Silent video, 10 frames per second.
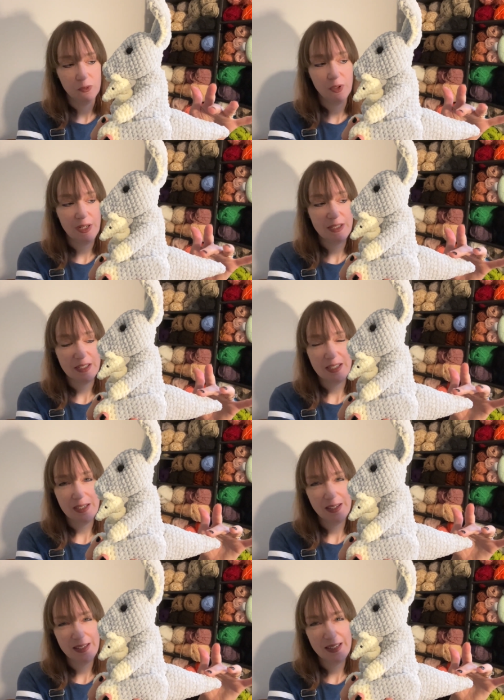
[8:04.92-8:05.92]
right,
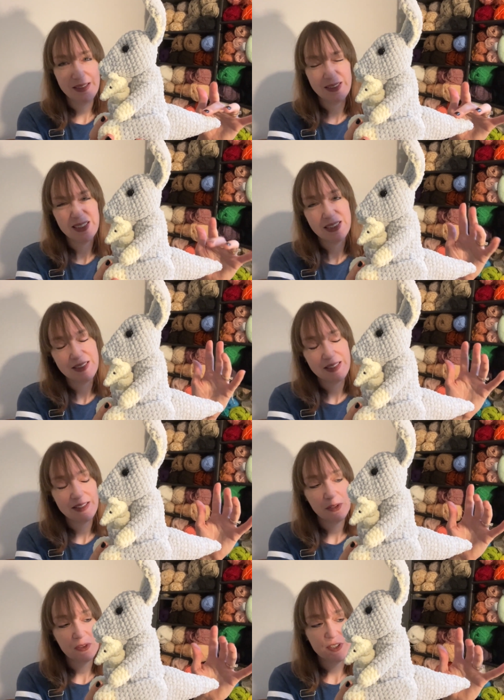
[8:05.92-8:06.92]
it
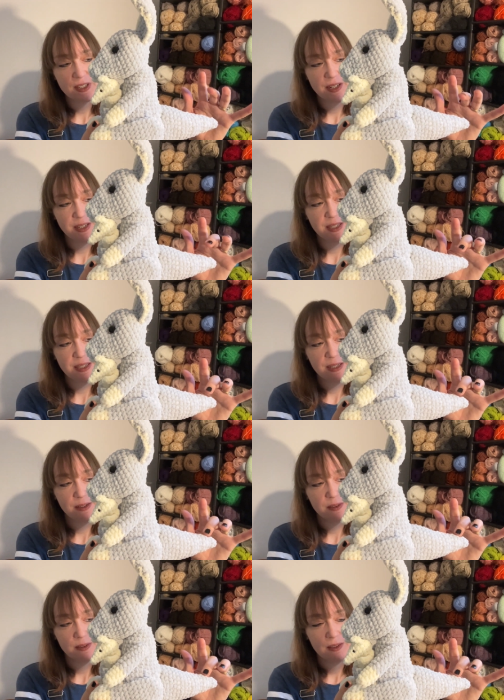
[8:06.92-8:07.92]
still slightly
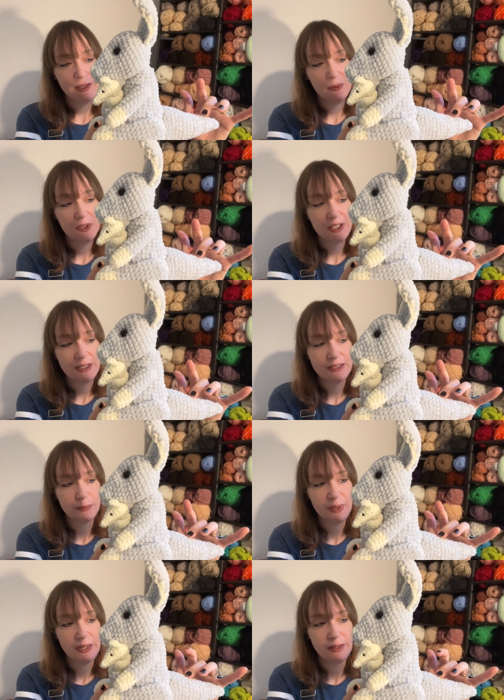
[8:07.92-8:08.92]
irritates
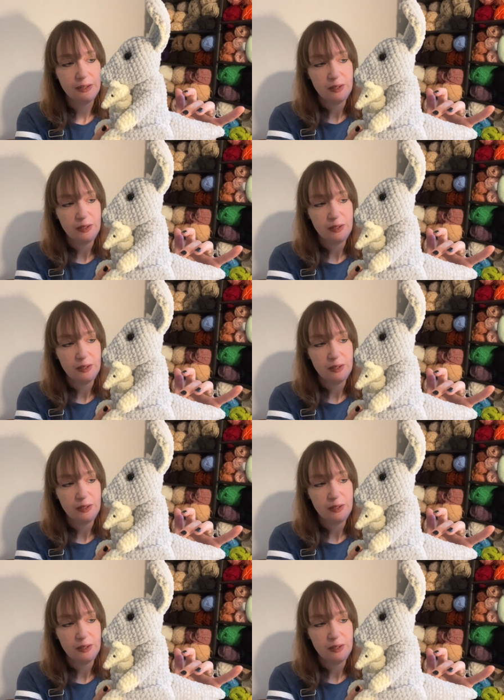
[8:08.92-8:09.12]
me.